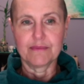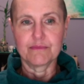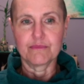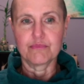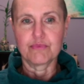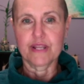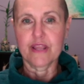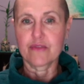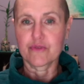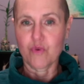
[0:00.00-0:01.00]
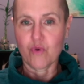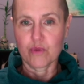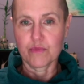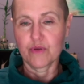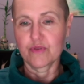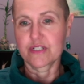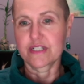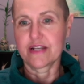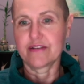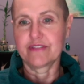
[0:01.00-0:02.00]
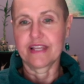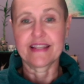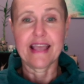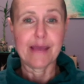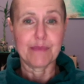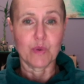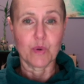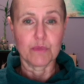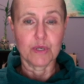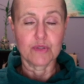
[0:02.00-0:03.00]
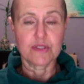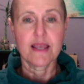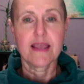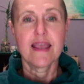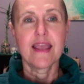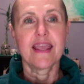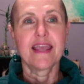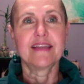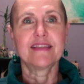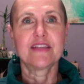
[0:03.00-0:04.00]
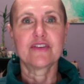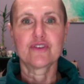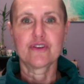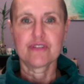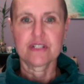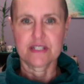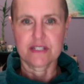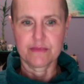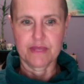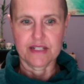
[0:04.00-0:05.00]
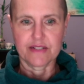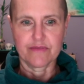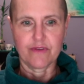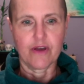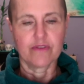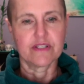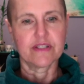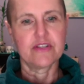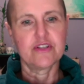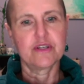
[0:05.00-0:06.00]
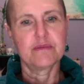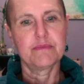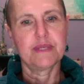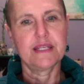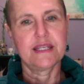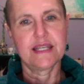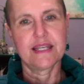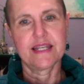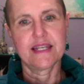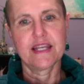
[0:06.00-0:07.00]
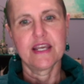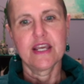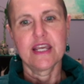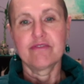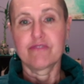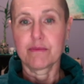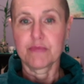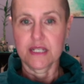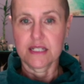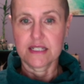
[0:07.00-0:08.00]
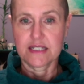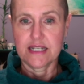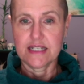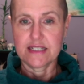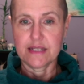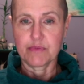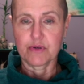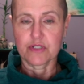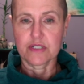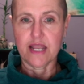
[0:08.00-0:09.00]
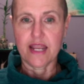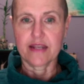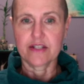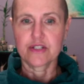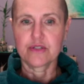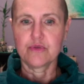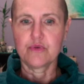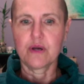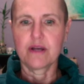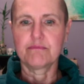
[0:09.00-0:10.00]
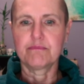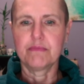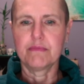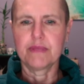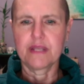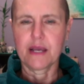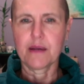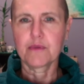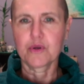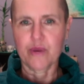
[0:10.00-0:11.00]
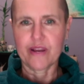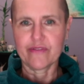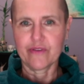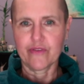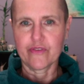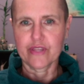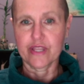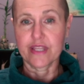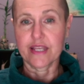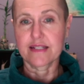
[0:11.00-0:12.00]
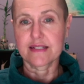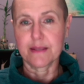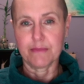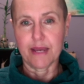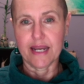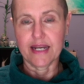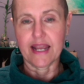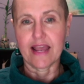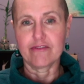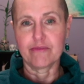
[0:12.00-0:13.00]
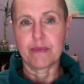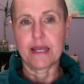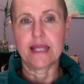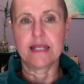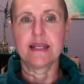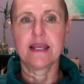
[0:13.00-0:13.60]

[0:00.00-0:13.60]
bringing through hormones like the happy hormones, and then your nervous system gets involved, and then you can begin from this deeper state to become grateful for the things that might have been